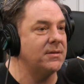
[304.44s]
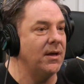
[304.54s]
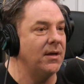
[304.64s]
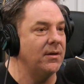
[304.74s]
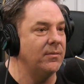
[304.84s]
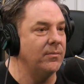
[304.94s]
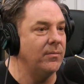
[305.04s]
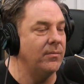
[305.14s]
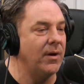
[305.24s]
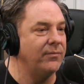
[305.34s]
uh
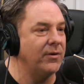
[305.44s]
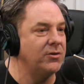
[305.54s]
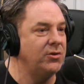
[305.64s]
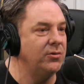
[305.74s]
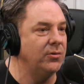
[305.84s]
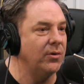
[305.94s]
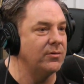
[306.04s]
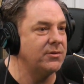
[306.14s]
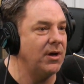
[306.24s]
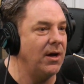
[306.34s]
my friend Two
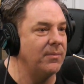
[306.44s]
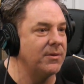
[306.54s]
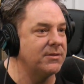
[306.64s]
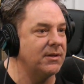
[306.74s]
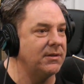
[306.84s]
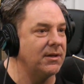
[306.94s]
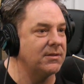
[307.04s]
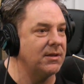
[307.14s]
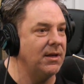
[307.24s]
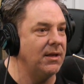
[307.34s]
Crows Thomas that does
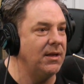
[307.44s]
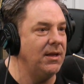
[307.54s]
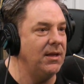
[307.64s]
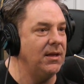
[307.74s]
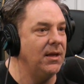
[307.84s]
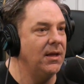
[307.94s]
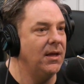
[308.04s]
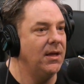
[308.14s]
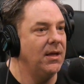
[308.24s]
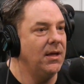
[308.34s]
it, and he,
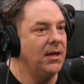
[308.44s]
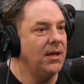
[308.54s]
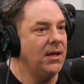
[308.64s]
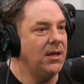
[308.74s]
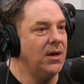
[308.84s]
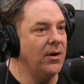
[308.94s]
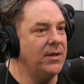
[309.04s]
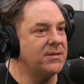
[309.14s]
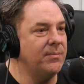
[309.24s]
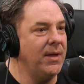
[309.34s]
you know,
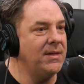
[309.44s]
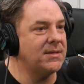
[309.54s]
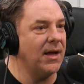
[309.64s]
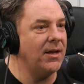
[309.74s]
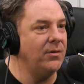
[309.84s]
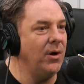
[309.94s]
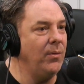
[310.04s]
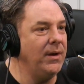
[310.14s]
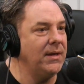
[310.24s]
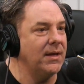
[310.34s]
he's amazing. I don't know
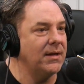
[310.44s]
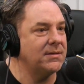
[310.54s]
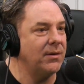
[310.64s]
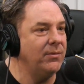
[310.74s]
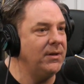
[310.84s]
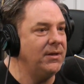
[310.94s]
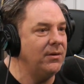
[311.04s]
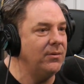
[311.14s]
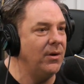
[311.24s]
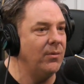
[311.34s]
what he does. I right. really
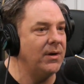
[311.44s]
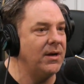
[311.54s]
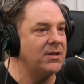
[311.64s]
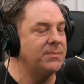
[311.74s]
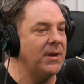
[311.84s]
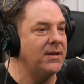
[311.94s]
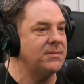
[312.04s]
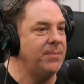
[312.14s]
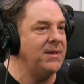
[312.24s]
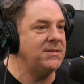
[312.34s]
don't know what it is, but it's
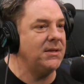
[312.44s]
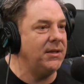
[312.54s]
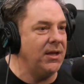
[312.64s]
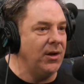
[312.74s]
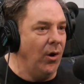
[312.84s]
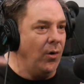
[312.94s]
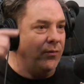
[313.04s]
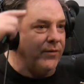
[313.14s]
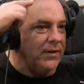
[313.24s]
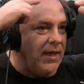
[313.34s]
basically an
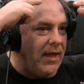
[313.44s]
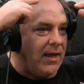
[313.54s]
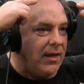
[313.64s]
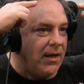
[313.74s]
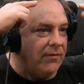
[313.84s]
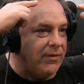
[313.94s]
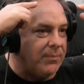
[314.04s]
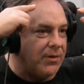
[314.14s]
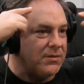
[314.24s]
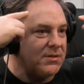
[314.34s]
overlay of the
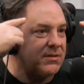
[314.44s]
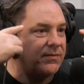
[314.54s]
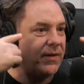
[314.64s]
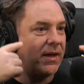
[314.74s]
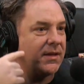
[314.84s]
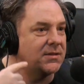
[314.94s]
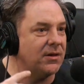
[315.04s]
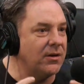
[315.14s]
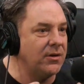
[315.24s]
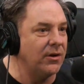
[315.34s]
person's face
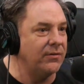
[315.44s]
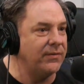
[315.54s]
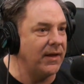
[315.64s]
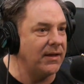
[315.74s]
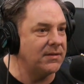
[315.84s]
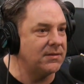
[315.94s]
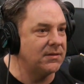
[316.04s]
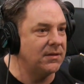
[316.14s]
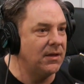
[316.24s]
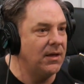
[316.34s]
on your face,
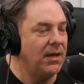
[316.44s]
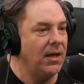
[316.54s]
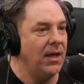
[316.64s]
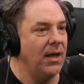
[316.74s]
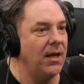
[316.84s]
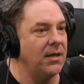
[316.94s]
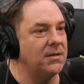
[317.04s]
right? And so you